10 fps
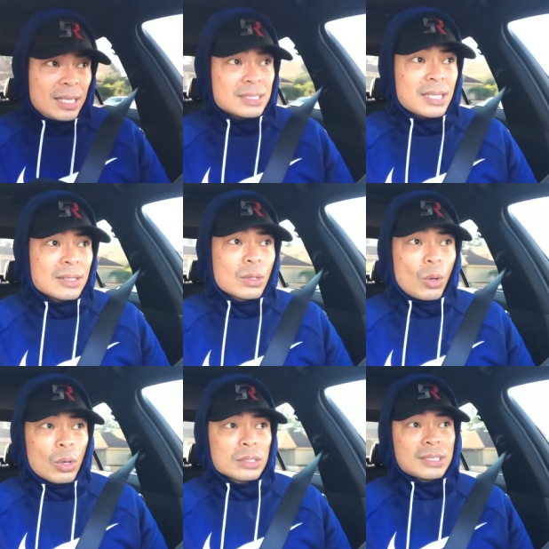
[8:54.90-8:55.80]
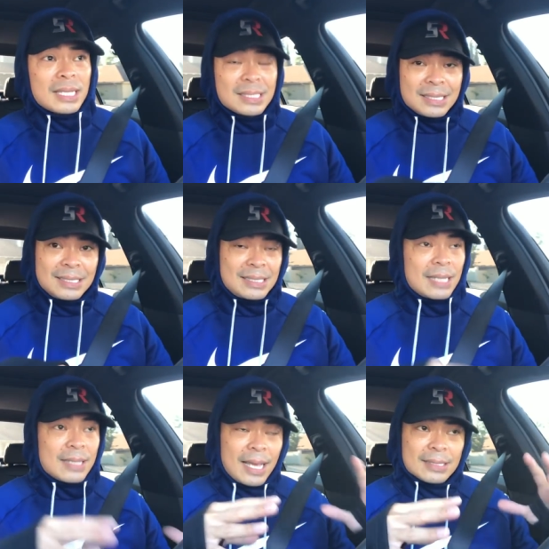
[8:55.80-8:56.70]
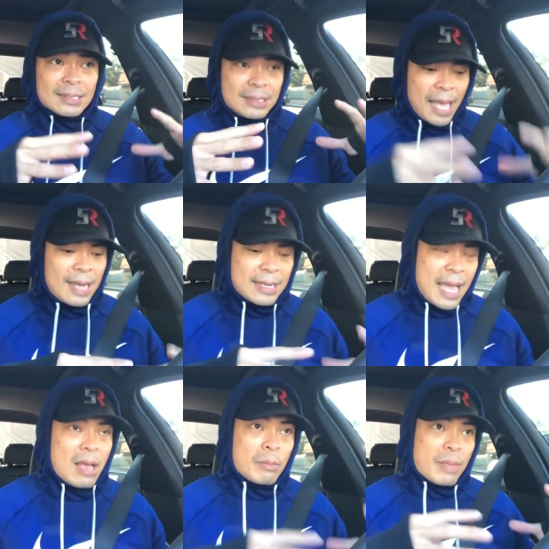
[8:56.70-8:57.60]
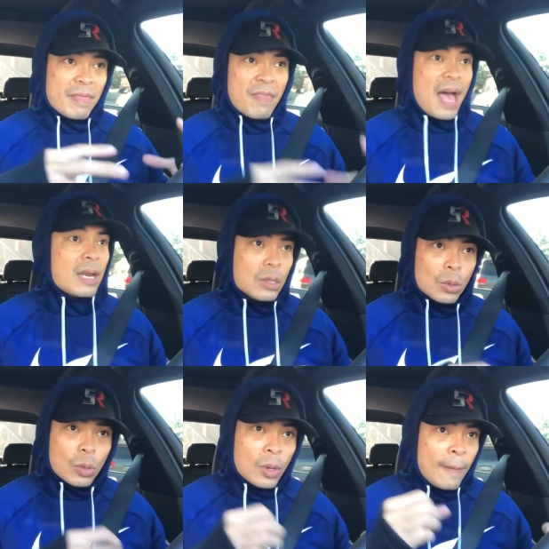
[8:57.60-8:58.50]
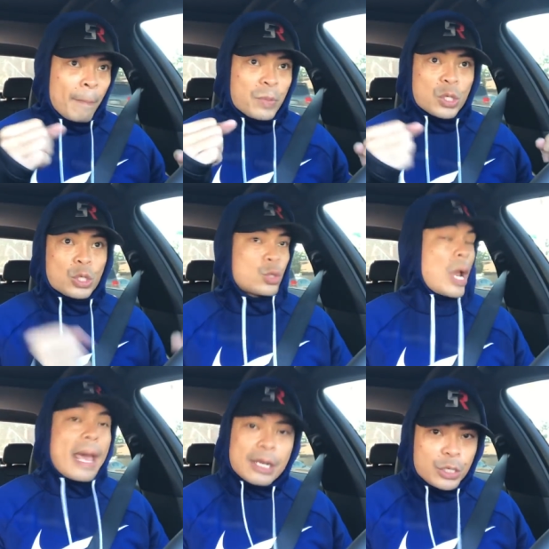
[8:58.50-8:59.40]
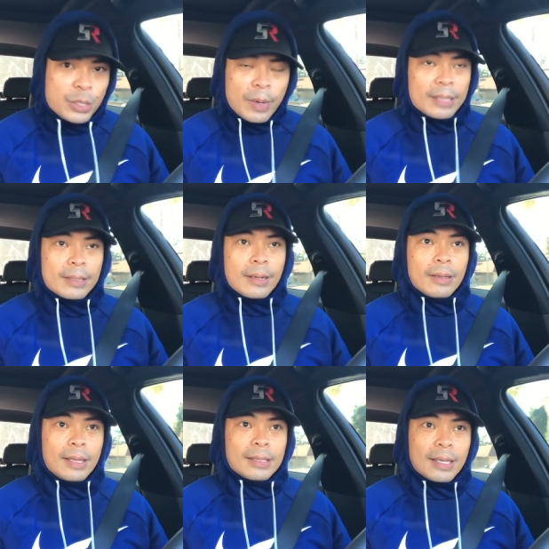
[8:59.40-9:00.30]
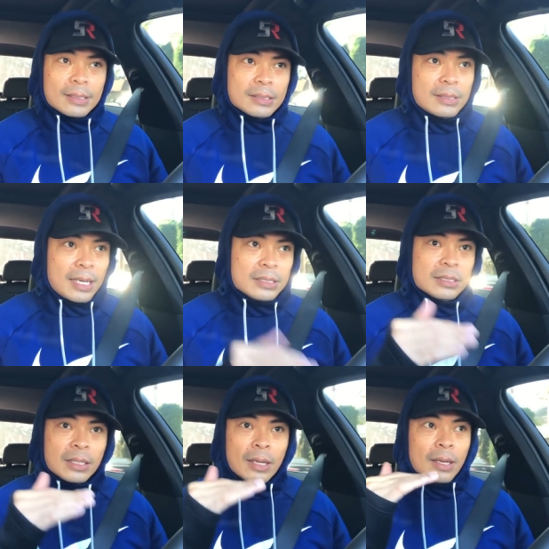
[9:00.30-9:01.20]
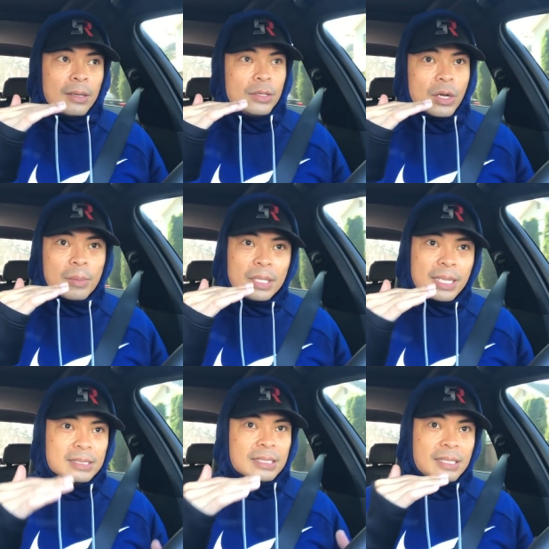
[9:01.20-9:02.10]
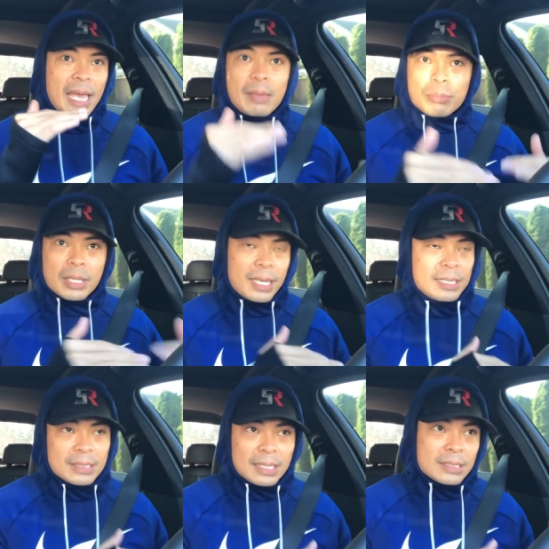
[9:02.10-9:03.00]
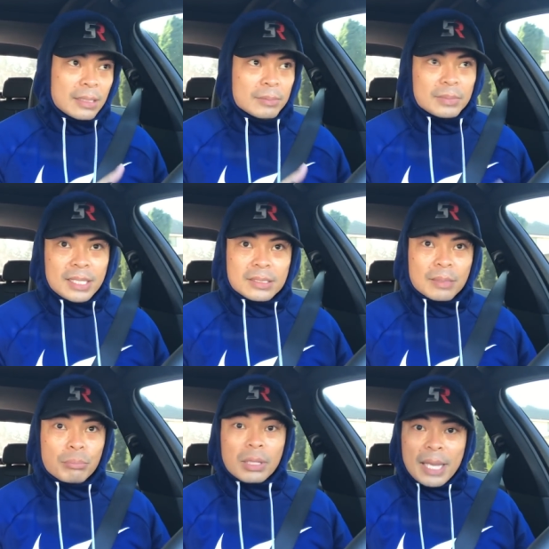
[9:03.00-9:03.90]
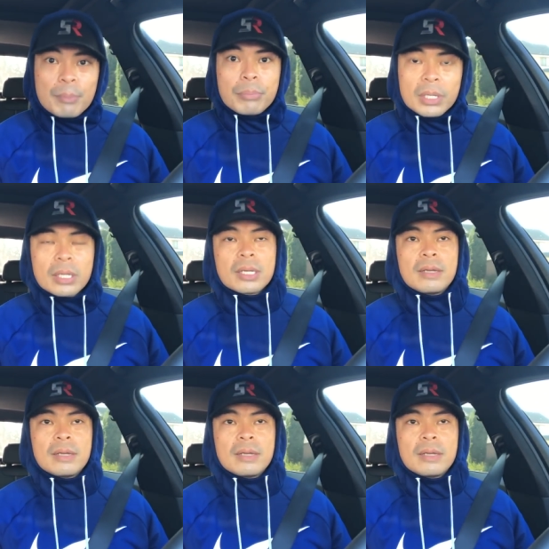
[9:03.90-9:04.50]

inside the course, that's, that's sat down methodical strategy right there. That, that's, that's, you know what I mean? That's game plays. That's a, that's a playbook,